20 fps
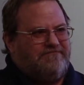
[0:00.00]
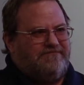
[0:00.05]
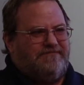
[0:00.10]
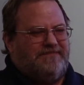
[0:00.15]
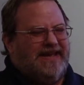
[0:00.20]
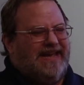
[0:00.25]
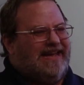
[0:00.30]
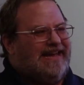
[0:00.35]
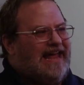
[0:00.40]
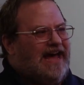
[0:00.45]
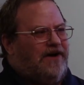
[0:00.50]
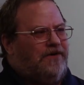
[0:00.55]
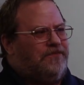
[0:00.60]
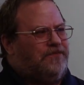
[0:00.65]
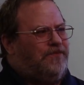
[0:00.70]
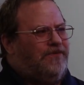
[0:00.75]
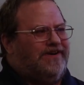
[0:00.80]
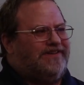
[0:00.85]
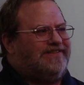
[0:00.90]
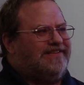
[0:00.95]
being
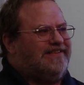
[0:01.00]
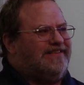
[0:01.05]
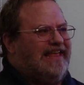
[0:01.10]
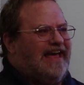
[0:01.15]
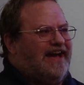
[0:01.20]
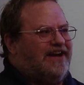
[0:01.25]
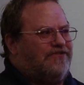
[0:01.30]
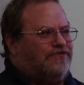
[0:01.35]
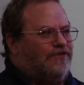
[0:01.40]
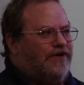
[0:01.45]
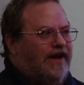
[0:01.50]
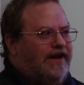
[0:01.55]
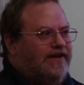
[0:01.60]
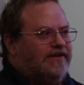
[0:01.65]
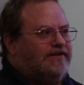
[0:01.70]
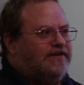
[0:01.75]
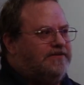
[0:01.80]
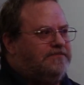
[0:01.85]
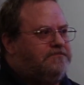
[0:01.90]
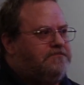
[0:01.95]
out wasn't that
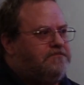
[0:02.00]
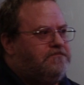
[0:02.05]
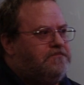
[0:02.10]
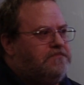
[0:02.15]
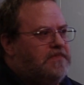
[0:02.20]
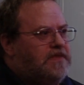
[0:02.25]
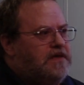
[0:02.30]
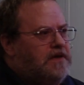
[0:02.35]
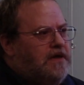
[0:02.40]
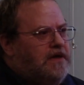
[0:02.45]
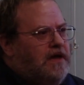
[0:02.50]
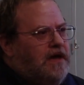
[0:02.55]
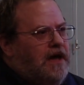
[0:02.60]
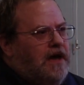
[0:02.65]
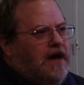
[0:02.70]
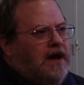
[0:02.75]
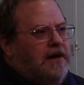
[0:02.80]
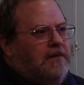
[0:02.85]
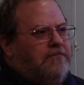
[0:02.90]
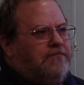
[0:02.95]
great.
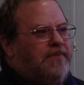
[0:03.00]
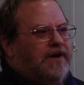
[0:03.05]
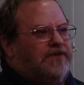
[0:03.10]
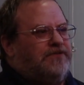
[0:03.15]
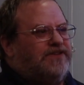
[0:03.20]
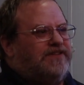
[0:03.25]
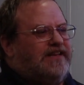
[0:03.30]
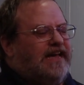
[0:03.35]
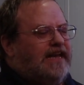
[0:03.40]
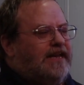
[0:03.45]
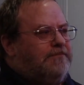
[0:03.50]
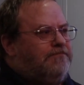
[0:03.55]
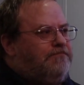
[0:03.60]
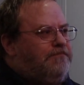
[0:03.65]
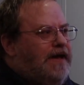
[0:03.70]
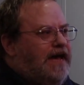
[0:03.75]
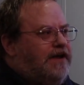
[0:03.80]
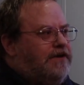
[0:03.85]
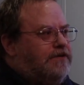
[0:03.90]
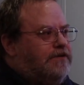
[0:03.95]
But it was getting
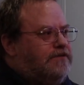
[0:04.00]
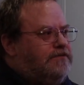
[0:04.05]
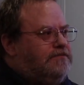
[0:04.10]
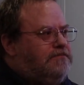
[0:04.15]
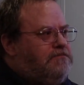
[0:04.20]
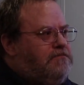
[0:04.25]
better.